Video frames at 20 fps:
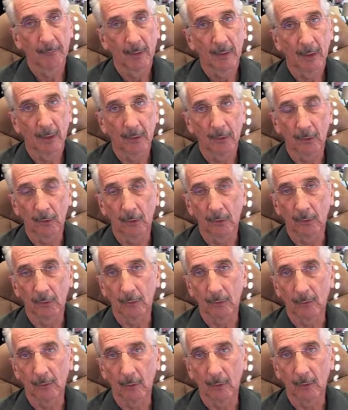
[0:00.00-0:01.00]
He
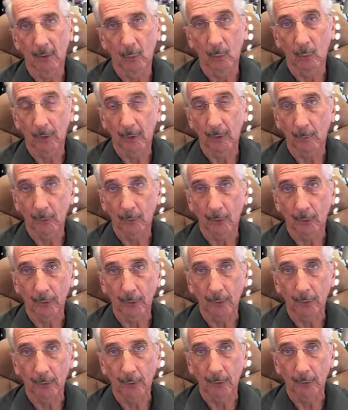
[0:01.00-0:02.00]
knows uh, William
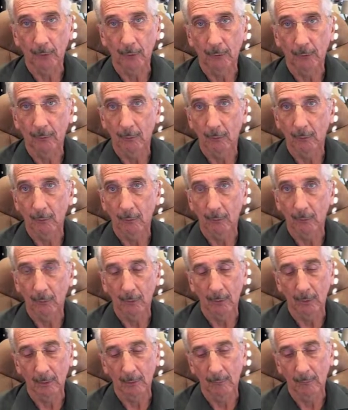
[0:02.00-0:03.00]
Turner, who
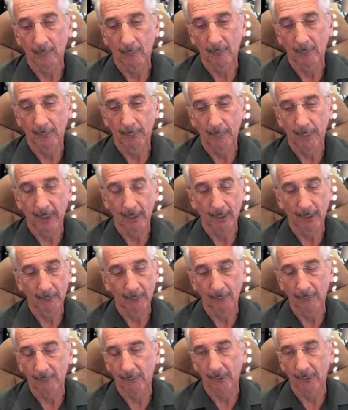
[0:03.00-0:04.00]
um, painted
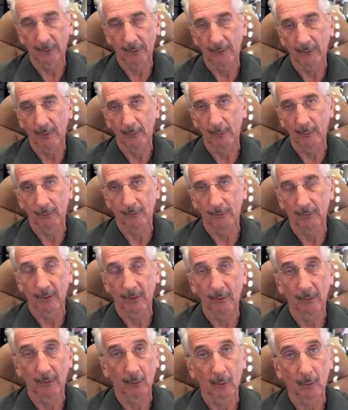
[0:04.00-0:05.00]
a very famous
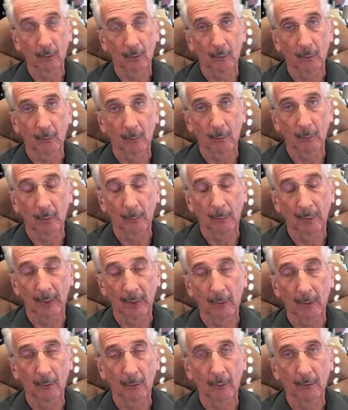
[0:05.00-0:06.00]
fight that called a
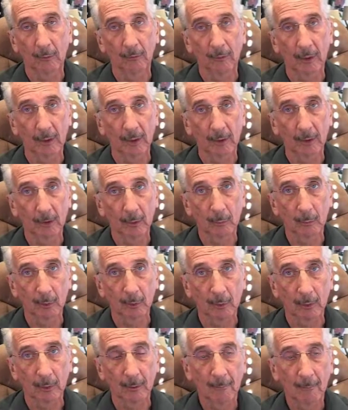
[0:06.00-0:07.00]
painting called the Fighting
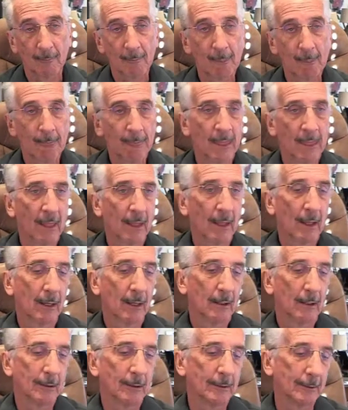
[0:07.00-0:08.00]
Temeraire.
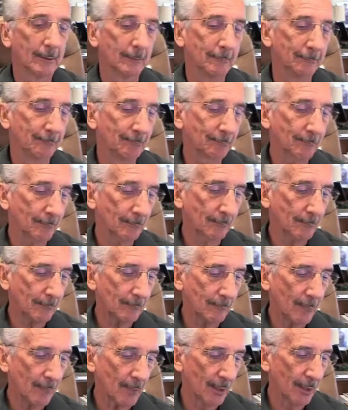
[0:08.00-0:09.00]
Um,
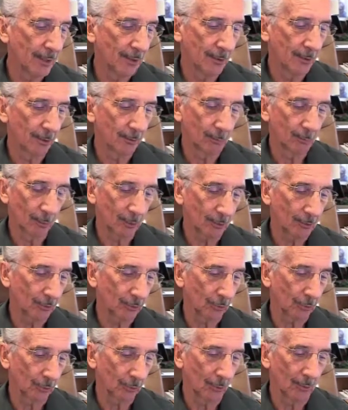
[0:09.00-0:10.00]
he knows Marc
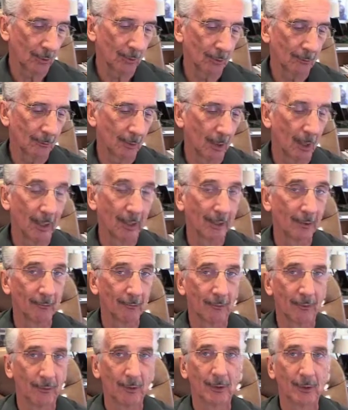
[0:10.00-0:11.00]
Chagall, I in the
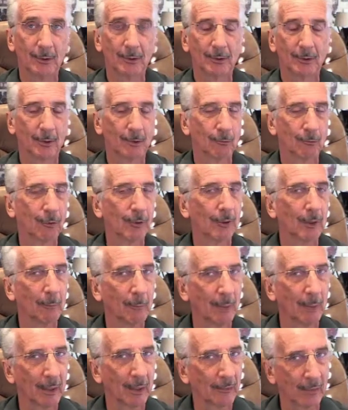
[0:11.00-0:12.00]
Village. I've written
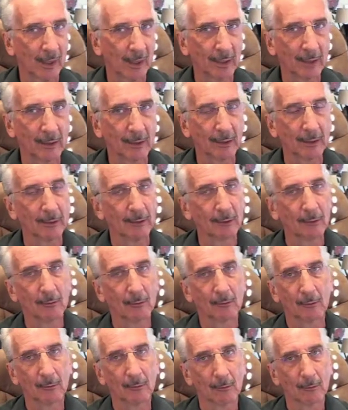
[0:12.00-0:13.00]
about that and
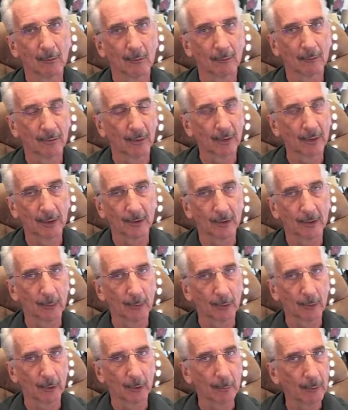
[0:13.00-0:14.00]
the Fighting
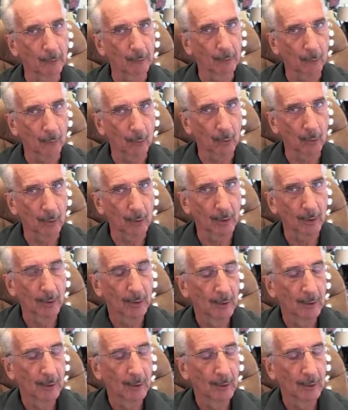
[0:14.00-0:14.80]
Temeraire before.